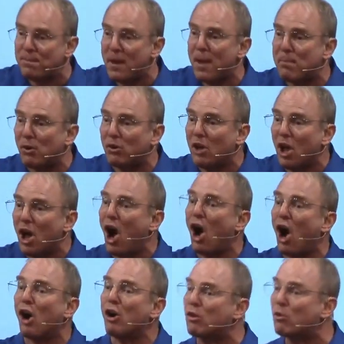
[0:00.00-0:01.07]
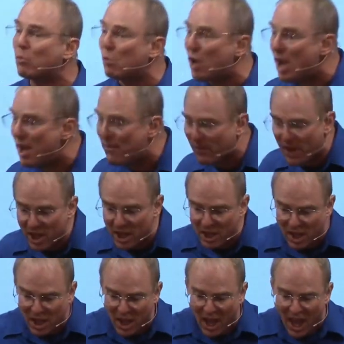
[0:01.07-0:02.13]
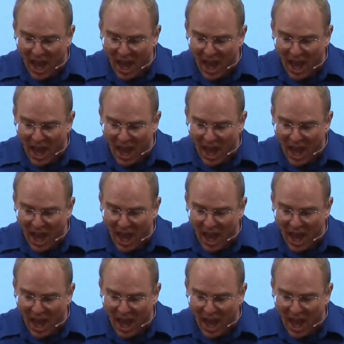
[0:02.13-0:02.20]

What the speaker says: people are grieving